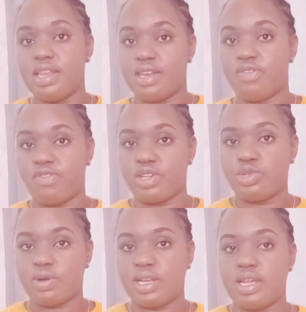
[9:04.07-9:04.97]

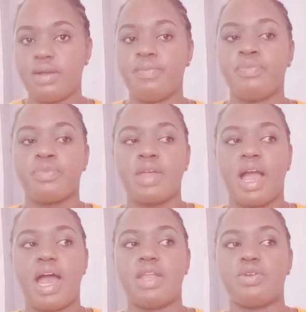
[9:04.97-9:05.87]
individually,
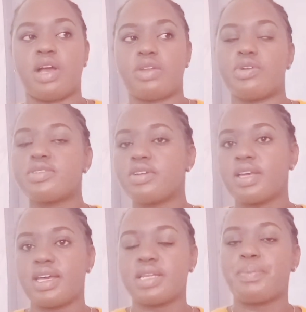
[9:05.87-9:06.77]
and you can
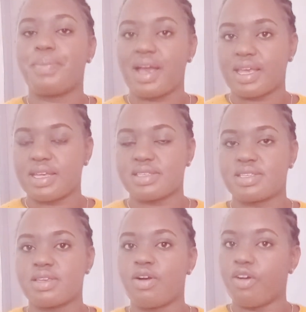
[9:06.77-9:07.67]
also get
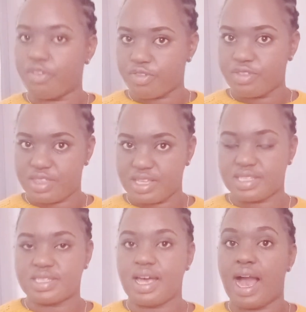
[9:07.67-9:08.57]
packets of
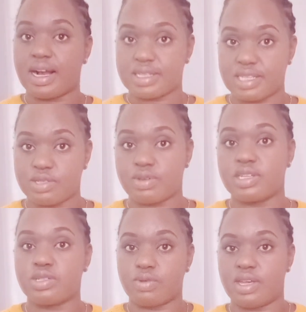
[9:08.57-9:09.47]
these
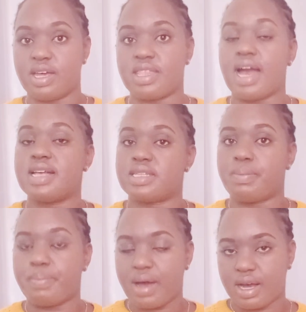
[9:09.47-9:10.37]
accessories together as
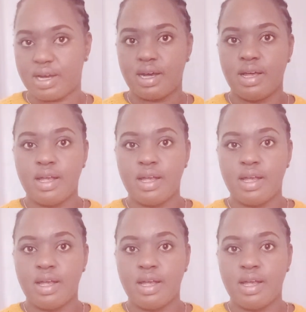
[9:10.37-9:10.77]
a pack.